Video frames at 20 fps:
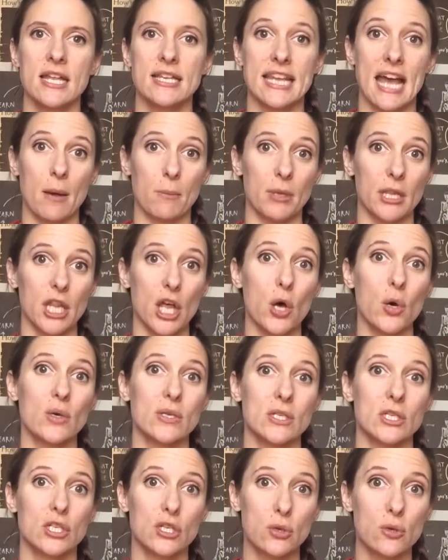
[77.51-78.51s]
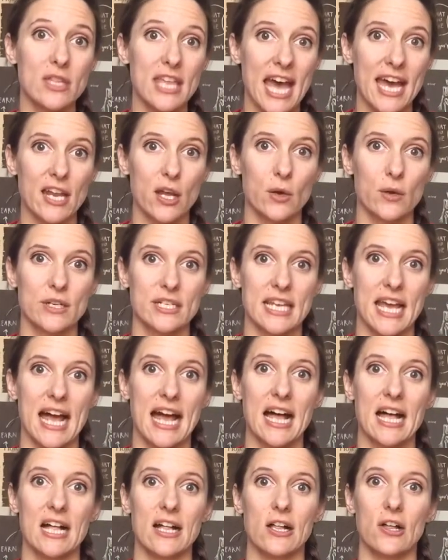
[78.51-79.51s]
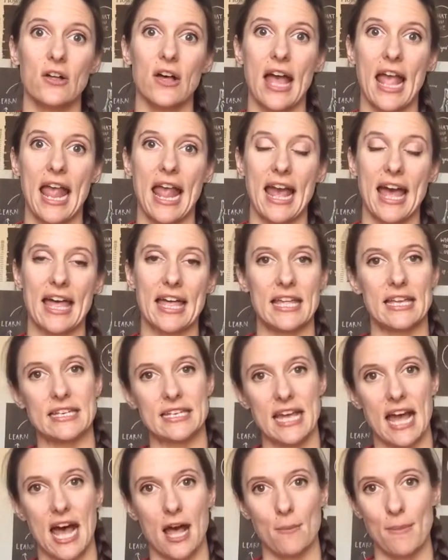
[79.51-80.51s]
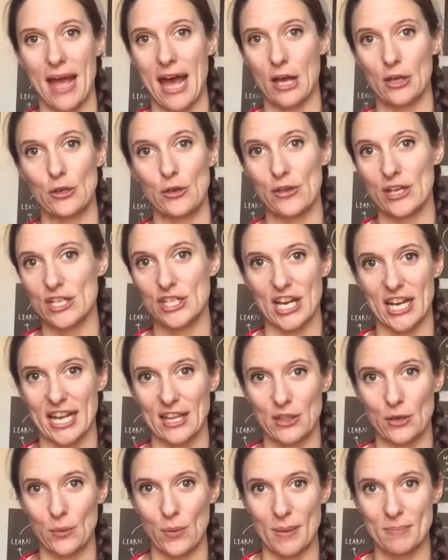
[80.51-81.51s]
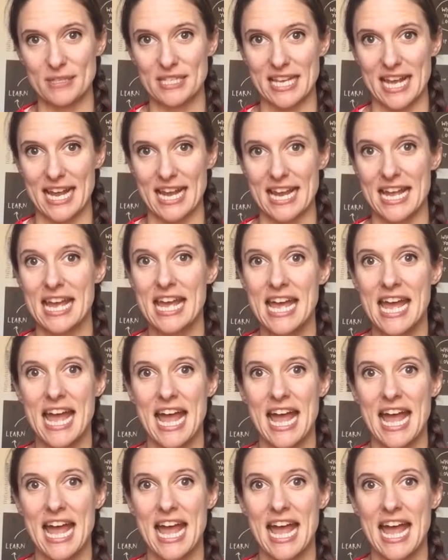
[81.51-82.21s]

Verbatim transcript: down below to that hotel and um, how you can check out their website